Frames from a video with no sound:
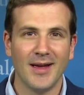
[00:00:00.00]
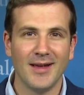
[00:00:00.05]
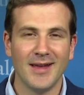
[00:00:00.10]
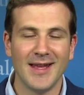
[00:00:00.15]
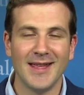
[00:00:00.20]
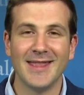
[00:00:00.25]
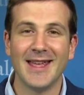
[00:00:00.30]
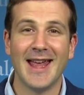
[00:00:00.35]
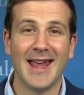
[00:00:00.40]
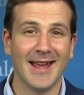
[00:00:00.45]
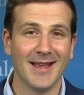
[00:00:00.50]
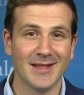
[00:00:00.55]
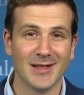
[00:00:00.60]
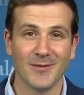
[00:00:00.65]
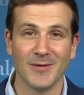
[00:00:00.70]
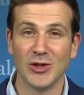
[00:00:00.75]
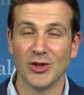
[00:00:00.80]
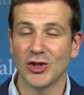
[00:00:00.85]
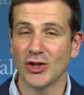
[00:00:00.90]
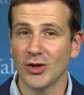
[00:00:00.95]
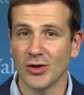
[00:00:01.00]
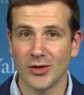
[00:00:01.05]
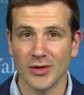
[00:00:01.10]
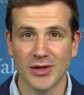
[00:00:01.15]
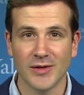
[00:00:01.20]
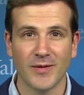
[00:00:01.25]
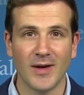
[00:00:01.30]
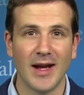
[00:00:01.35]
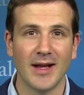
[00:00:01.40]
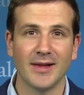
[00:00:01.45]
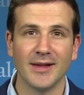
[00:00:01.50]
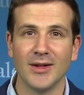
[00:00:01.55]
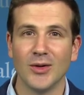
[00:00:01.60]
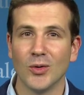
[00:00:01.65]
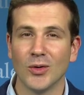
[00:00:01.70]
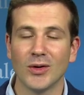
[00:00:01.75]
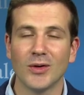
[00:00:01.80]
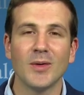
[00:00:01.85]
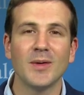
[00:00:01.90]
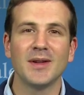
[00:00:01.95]
in the hands of insurers, frankly,
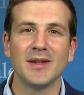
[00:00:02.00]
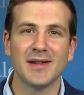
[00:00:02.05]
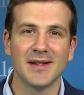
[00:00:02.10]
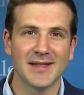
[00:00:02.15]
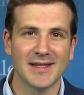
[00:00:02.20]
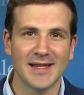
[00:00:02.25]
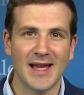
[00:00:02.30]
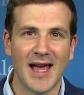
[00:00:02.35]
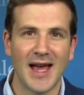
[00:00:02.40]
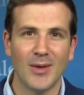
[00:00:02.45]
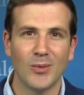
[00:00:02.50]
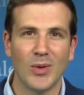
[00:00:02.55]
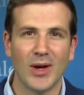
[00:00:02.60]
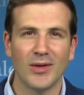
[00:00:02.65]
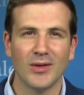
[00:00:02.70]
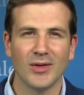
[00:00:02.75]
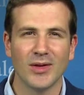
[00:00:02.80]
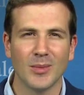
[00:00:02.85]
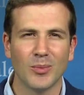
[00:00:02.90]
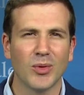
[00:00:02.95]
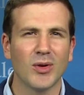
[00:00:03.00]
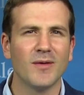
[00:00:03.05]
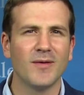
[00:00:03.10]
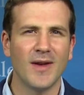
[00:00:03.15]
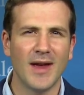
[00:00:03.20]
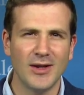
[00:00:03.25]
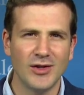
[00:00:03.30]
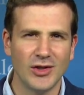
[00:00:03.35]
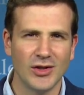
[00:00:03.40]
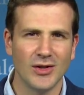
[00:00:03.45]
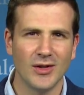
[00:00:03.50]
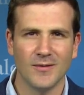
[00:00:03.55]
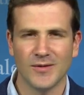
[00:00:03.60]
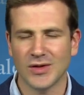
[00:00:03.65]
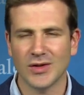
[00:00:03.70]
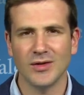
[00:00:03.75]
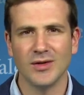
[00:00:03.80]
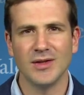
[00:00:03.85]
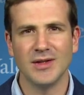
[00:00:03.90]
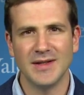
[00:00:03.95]
who are going to decide whether the prevention of
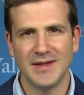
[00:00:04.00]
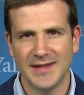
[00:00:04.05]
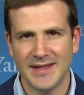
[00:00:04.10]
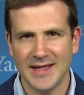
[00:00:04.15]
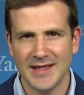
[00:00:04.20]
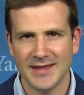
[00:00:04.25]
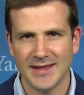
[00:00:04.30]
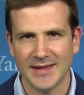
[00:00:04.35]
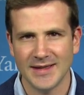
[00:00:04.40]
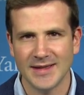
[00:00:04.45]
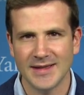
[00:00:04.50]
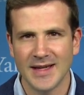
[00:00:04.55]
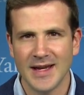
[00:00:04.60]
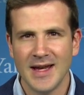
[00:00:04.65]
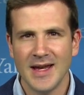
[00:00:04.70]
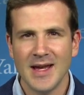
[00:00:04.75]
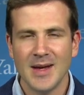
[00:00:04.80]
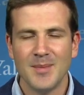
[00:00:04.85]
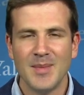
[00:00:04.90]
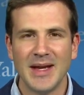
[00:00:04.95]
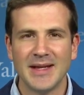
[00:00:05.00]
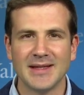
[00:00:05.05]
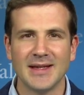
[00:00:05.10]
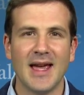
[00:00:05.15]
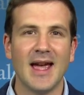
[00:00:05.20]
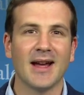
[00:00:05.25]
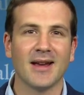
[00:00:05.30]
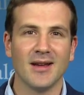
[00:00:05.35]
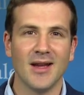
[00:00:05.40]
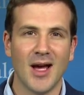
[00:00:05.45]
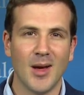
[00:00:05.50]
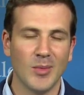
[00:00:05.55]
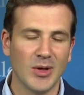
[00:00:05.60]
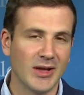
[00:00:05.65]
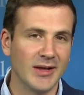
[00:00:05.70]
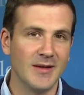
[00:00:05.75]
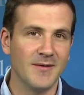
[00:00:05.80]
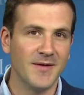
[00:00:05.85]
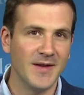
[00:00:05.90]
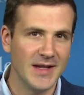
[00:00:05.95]
certain diseases makes it
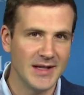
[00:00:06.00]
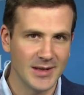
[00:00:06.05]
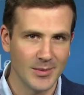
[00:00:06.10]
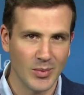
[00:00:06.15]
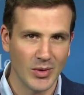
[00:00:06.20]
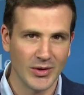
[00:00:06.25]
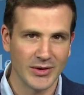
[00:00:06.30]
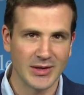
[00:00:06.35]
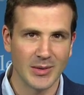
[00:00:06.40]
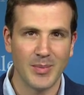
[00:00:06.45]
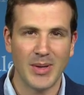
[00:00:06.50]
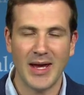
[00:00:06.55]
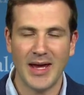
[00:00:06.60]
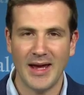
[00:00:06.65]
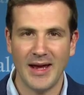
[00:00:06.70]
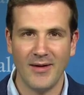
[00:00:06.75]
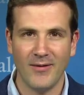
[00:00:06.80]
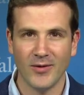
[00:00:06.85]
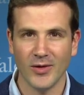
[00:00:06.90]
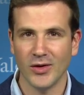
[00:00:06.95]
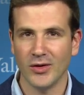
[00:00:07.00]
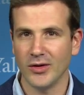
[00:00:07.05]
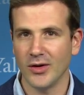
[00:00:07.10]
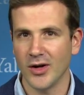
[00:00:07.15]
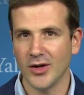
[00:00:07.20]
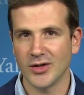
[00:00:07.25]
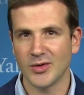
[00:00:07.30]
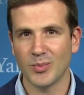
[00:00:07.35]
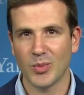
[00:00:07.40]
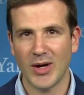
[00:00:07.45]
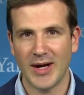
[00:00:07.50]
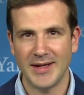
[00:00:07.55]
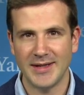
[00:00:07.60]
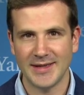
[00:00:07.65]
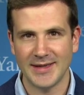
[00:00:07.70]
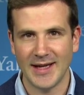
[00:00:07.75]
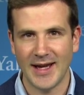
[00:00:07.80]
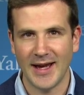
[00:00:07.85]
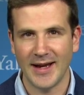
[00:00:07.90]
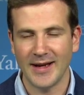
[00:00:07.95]
economically feasible to pay for the large price
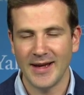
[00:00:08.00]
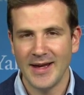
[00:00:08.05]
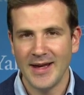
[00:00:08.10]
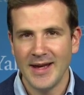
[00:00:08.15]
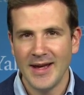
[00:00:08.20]
tag.